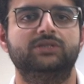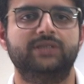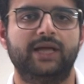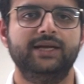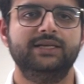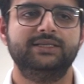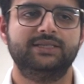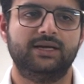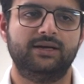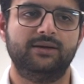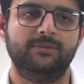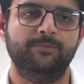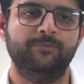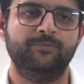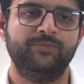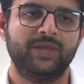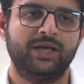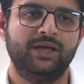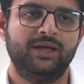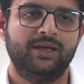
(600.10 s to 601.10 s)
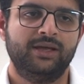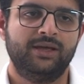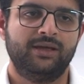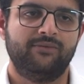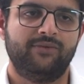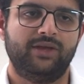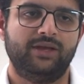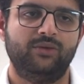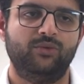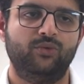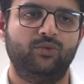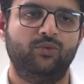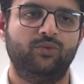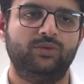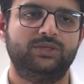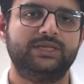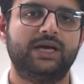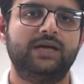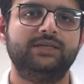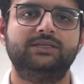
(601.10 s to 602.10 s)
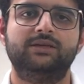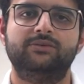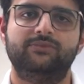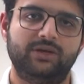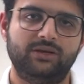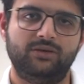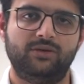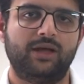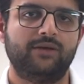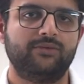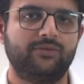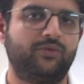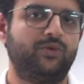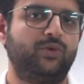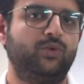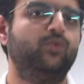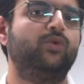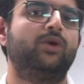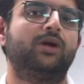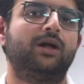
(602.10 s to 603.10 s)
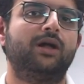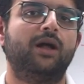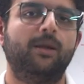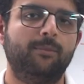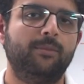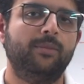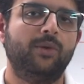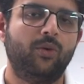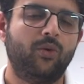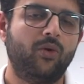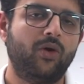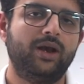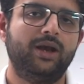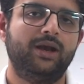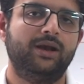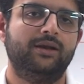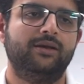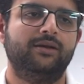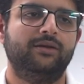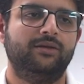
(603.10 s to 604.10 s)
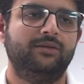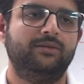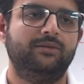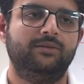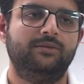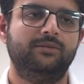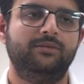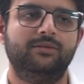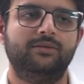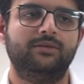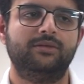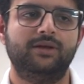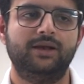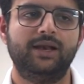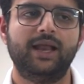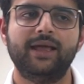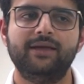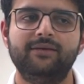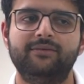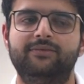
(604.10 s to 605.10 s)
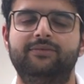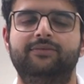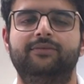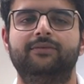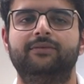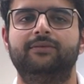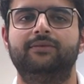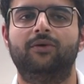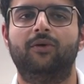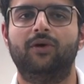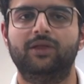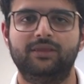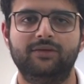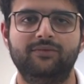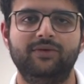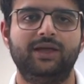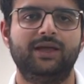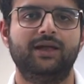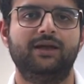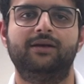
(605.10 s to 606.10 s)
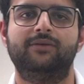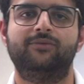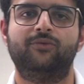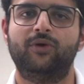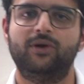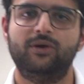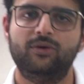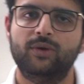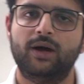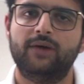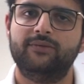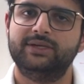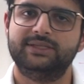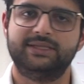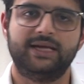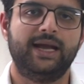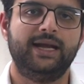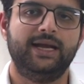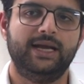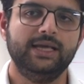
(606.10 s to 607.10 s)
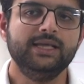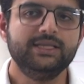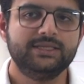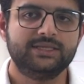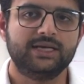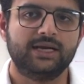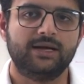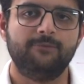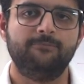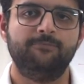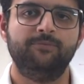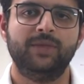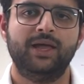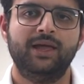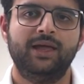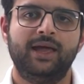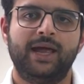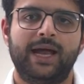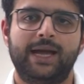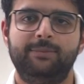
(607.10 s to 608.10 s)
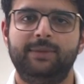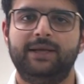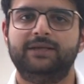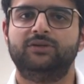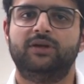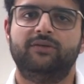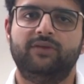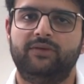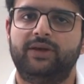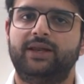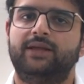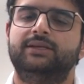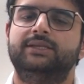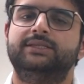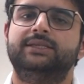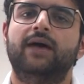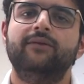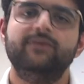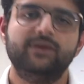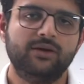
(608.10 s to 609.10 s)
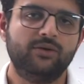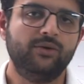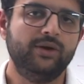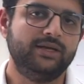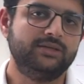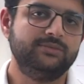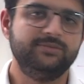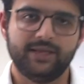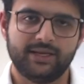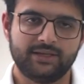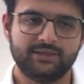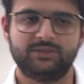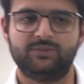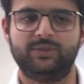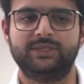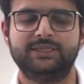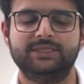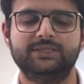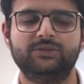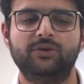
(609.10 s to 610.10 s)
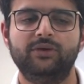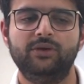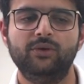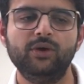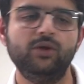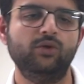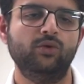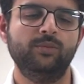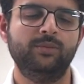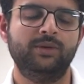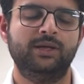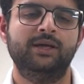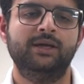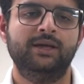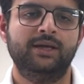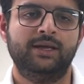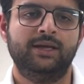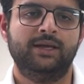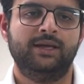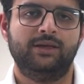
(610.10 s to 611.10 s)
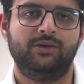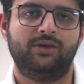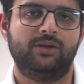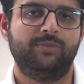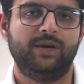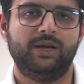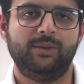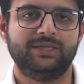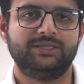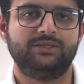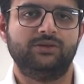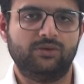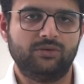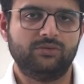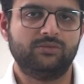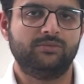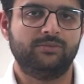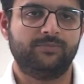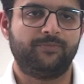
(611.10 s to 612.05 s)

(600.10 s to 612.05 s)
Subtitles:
sides. When you charge someone, you have to come on live on the weekend for 2 hours and teach and make sure everyone is having a good experience. Versus on YouTube, you can pretty much, you know,